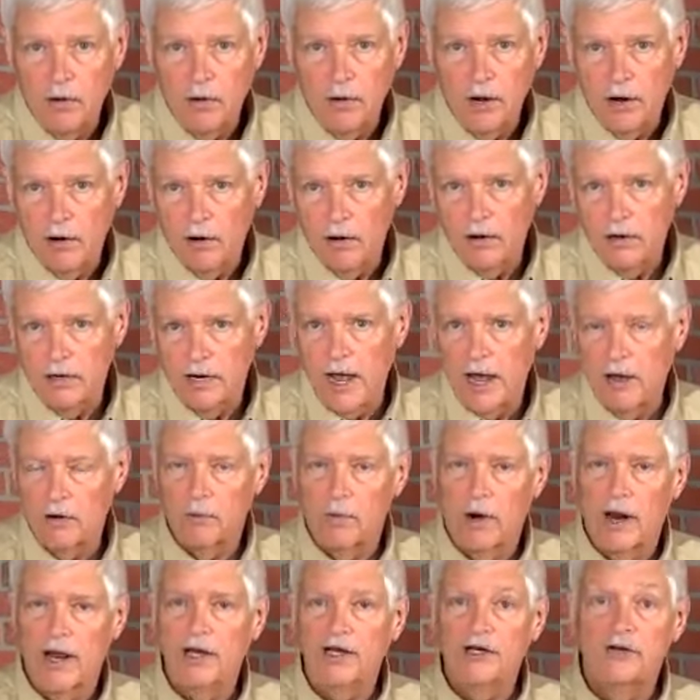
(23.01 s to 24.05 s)
here on
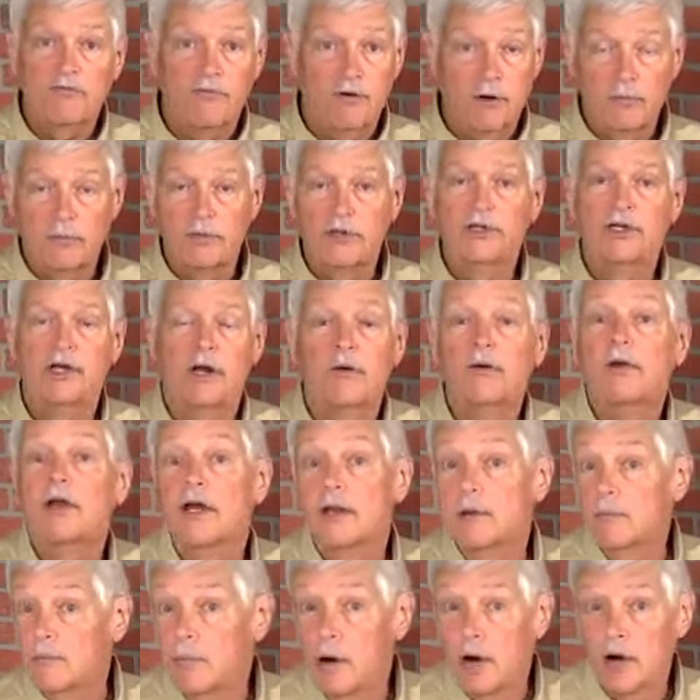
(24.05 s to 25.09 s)
Downrange from the secret
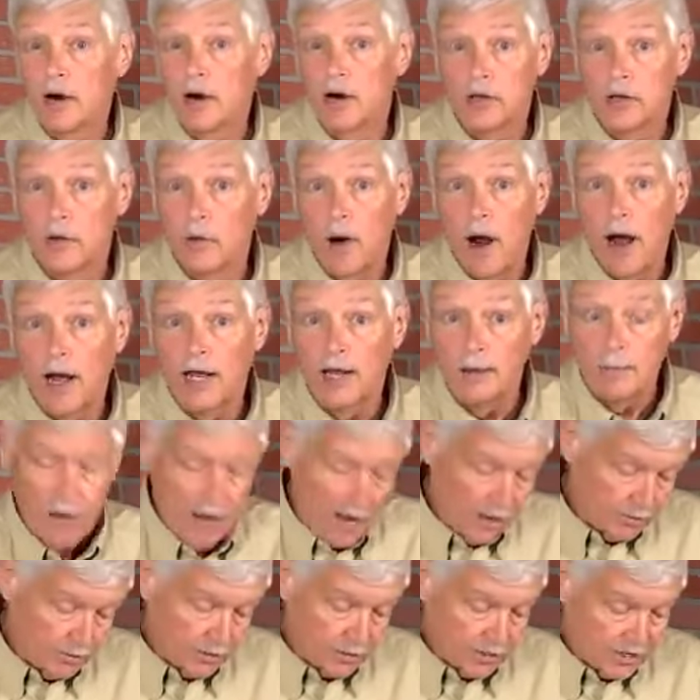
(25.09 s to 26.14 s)
hidden bunker in the Rocky
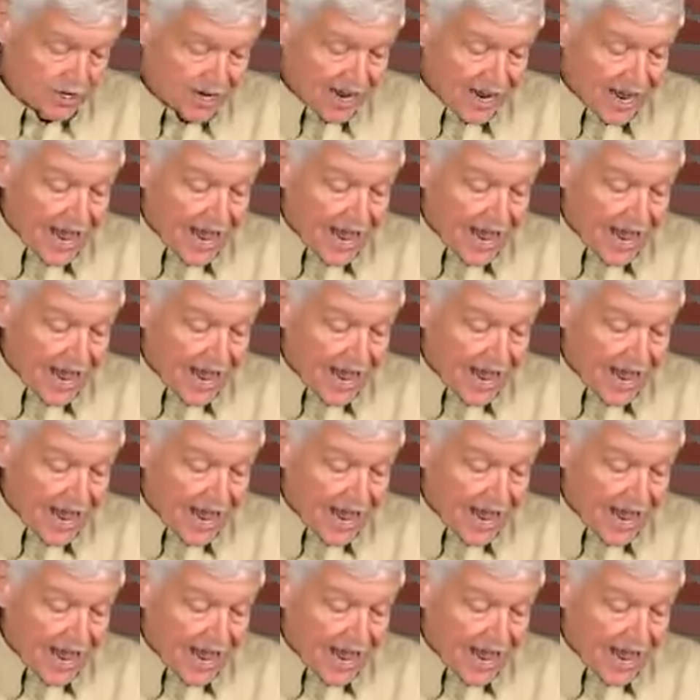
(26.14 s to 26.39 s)
Mountains.